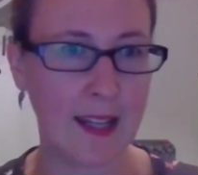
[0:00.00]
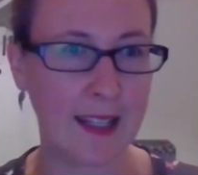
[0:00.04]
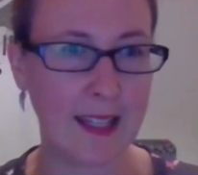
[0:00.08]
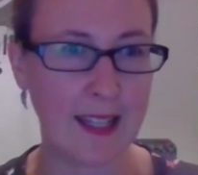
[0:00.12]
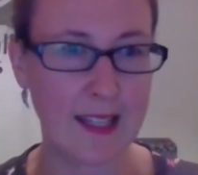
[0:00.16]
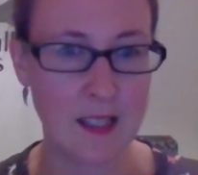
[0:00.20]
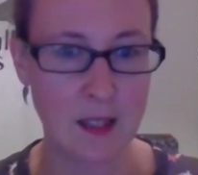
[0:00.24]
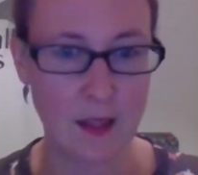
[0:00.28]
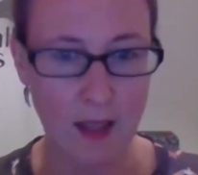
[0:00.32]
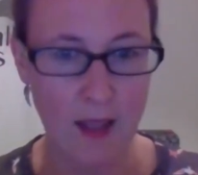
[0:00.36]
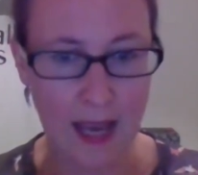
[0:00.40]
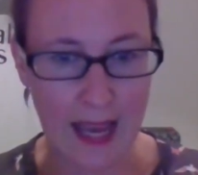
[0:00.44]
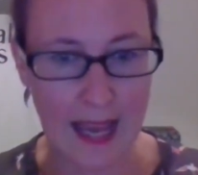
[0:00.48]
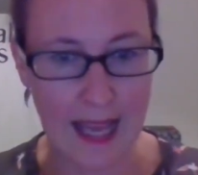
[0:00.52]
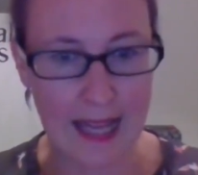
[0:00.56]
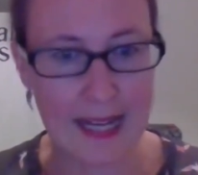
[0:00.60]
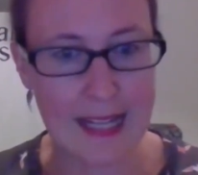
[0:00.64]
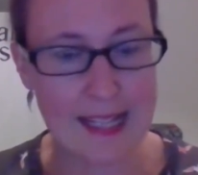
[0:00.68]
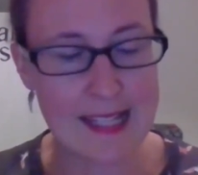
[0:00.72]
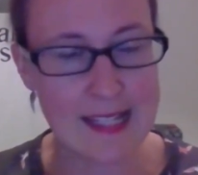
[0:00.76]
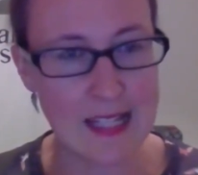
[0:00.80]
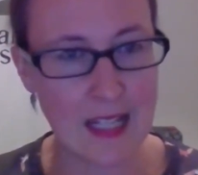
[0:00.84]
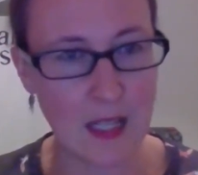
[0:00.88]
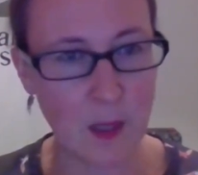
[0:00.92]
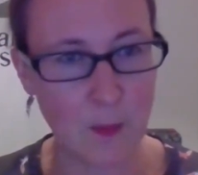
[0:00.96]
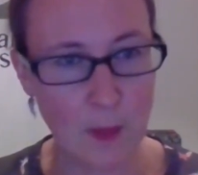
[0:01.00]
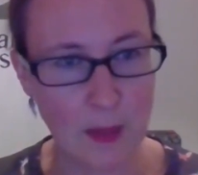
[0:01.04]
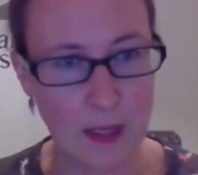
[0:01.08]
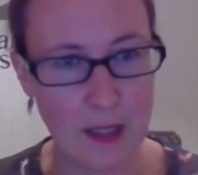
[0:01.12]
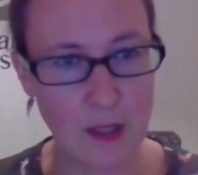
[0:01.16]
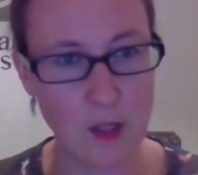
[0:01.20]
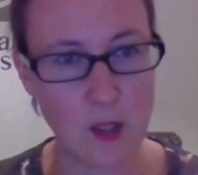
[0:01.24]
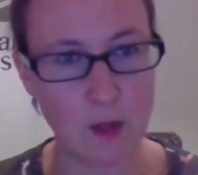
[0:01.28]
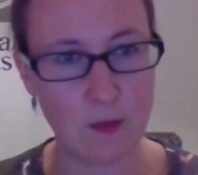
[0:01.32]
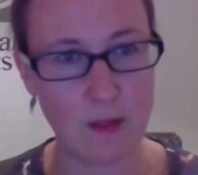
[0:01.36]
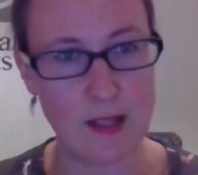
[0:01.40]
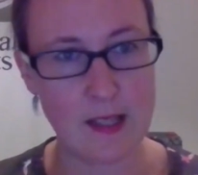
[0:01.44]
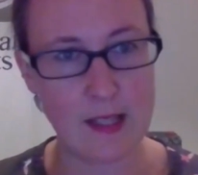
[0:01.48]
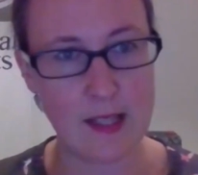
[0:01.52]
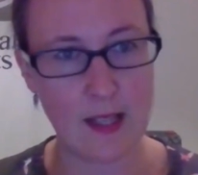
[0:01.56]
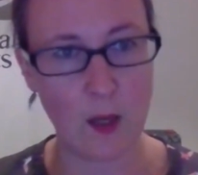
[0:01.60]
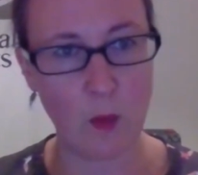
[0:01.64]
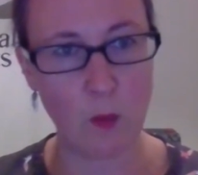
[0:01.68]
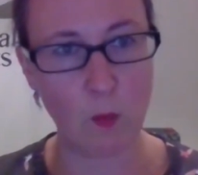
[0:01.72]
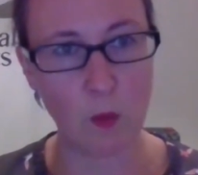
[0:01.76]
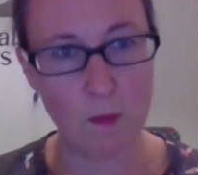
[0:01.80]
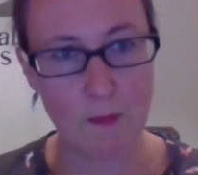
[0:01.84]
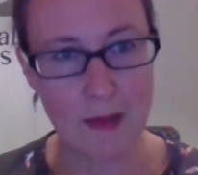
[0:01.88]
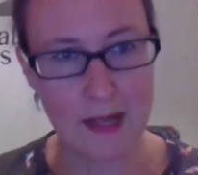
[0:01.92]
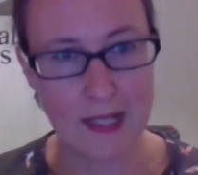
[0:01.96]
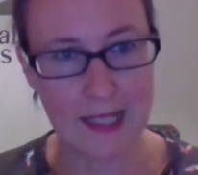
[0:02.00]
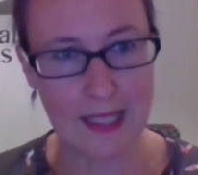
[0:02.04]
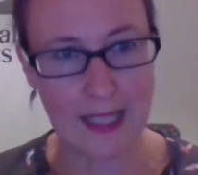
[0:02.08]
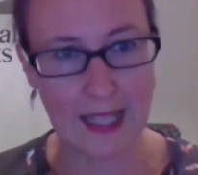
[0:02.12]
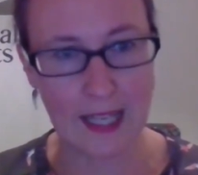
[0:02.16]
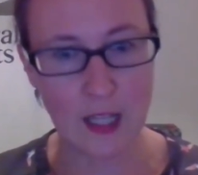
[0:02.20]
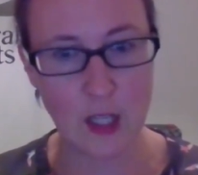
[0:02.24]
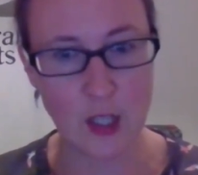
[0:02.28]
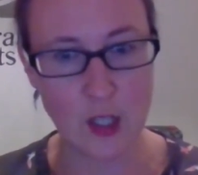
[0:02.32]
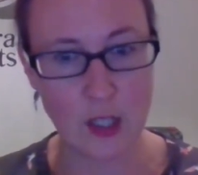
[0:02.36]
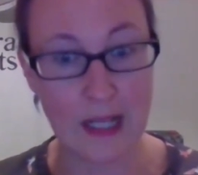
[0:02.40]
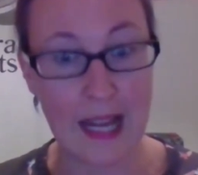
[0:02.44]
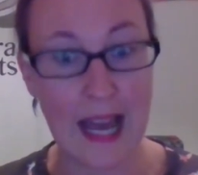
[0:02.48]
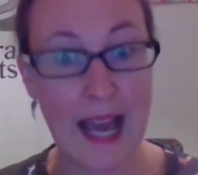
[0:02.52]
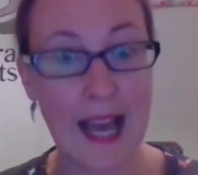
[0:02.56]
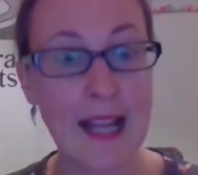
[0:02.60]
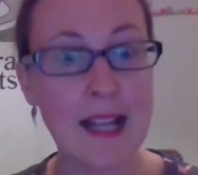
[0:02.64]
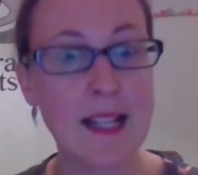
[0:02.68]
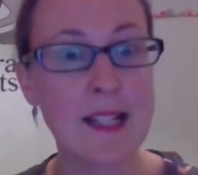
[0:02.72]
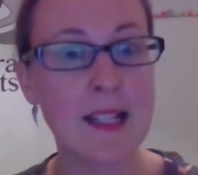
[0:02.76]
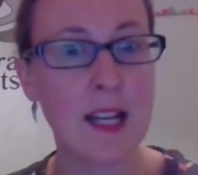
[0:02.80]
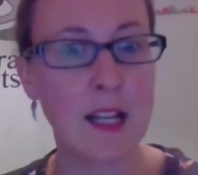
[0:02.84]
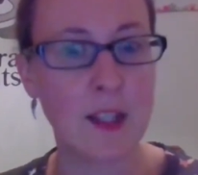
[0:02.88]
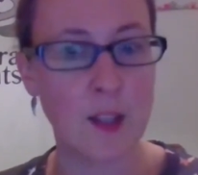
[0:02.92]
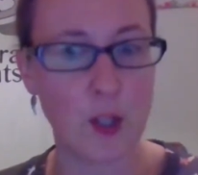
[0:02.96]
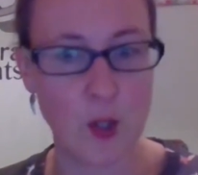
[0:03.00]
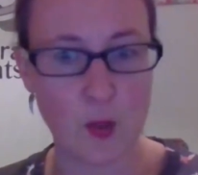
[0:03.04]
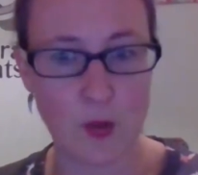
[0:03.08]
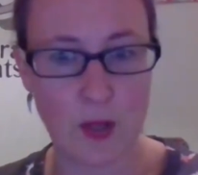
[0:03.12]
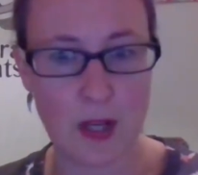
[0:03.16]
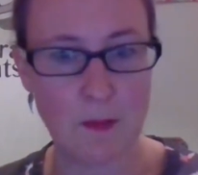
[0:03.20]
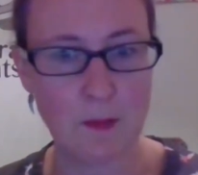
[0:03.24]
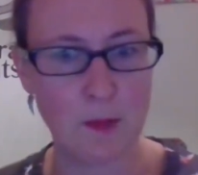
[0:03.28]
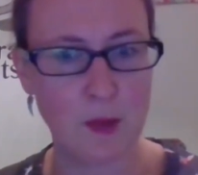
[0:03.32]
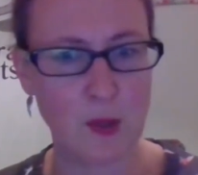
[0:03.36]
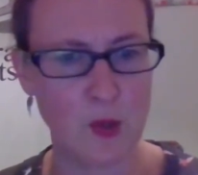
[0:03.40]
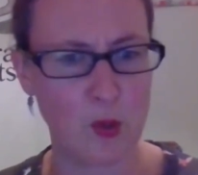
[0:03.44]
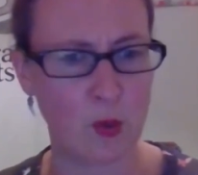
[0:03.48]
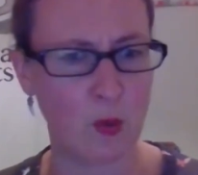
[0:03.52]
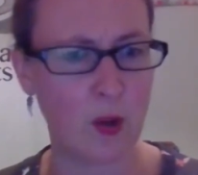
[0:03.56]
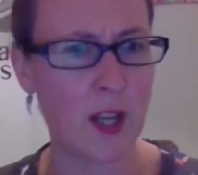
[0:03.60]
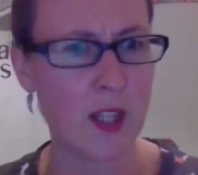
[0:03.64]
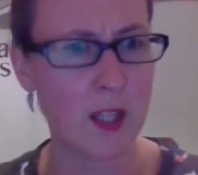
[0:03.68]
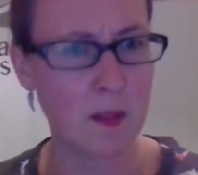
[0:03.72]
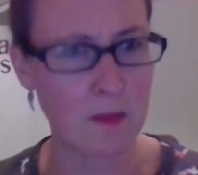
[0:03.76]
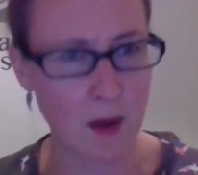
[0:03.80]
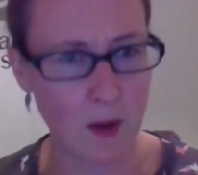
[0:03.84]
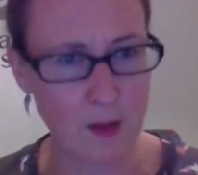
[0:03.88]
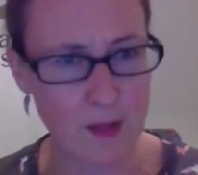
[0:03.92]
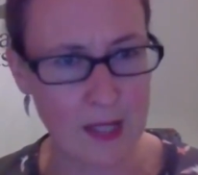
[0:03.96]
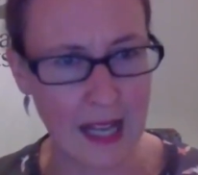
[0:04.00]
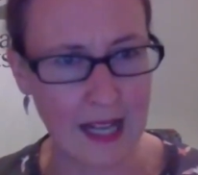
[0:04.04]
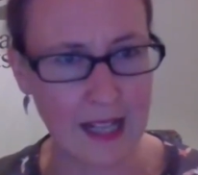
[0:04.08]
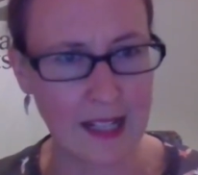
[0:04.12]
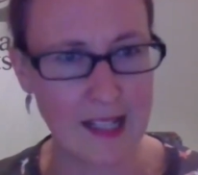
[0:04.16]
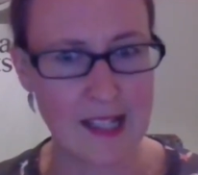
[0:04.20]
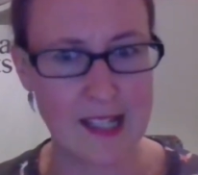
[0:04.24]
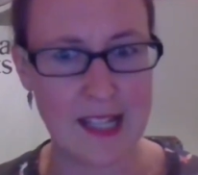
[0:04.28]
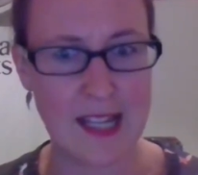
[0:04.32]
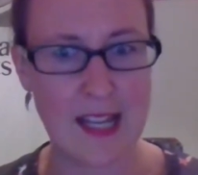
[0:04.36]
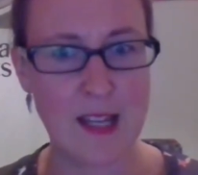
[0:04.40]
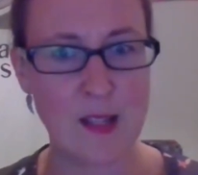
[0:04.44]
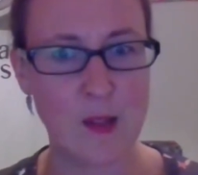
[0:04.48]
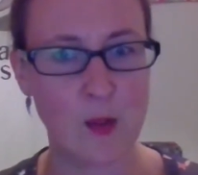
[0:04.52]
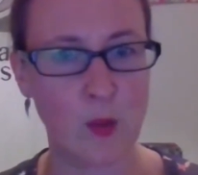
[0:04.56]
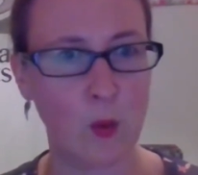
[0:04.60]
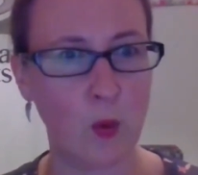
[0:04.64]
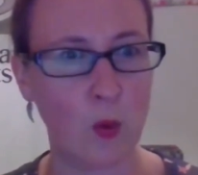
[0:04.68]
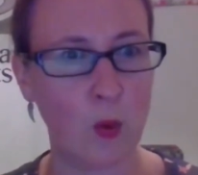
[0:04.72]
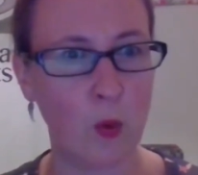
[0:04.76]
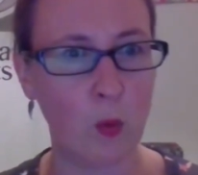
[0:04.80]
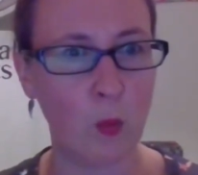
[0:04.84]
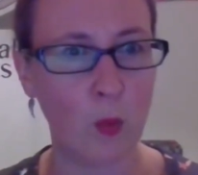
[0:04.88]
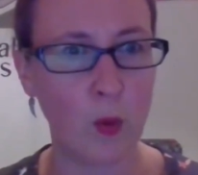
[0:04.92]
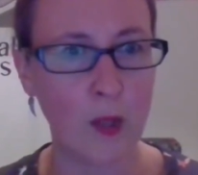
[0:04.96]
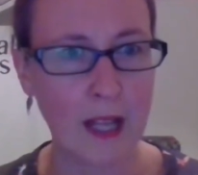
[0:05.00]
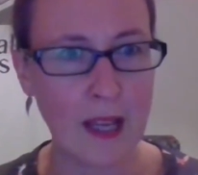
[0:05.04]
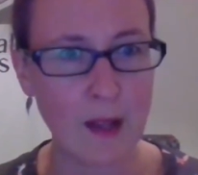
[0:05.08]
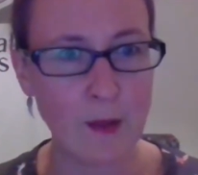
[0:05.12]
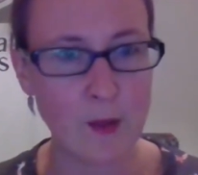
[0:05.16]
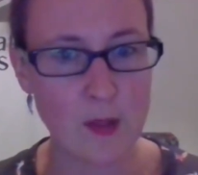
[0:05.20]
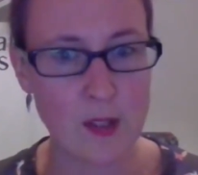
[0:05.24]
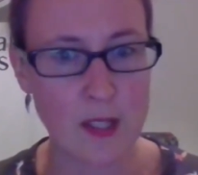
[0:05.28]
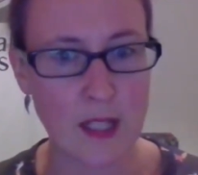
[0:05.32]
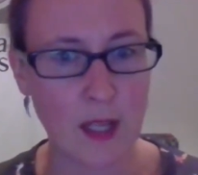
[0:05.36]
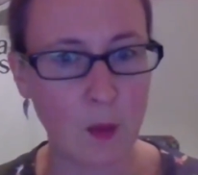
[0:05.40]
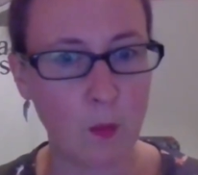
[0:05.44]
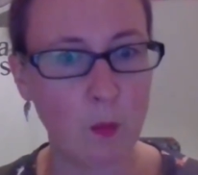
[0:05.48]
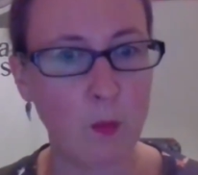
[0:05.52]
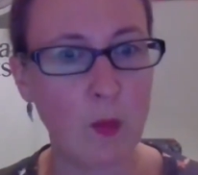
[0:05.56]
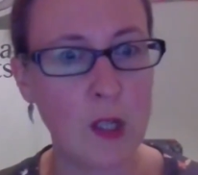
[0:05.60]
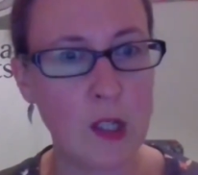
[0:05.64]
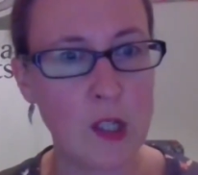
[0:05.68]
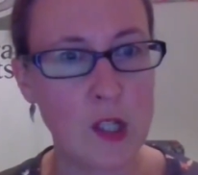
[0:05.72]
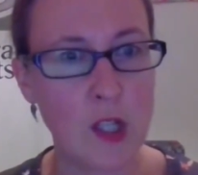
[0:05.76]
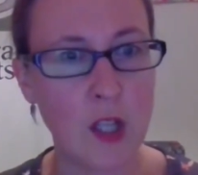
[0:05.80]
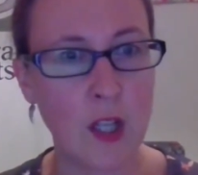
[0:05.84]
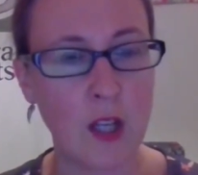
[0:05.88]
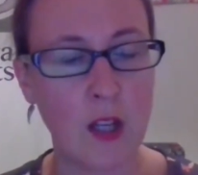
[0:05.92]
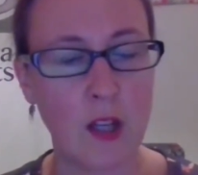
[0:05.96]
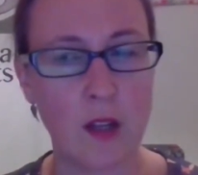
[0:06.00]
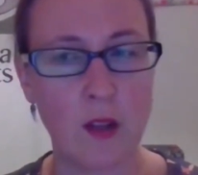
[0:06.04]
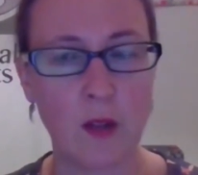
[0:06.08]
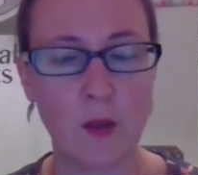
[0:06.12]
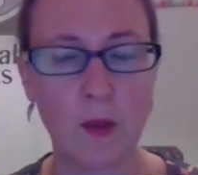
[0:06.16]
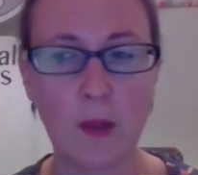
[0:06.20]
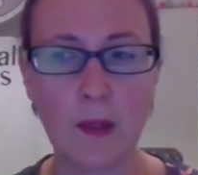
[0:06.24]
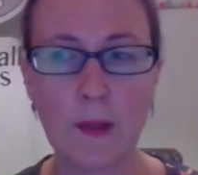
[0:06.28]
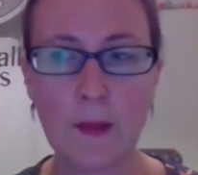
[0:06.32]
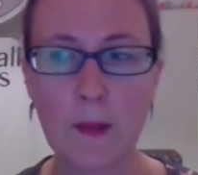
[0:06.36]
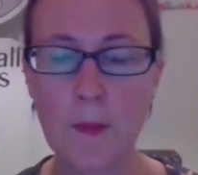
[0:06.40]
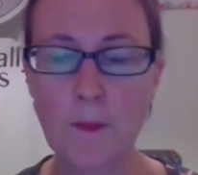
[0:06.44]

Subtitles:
It's that holistic picture. It's what medication and other treatments or other modalities or what else can we do?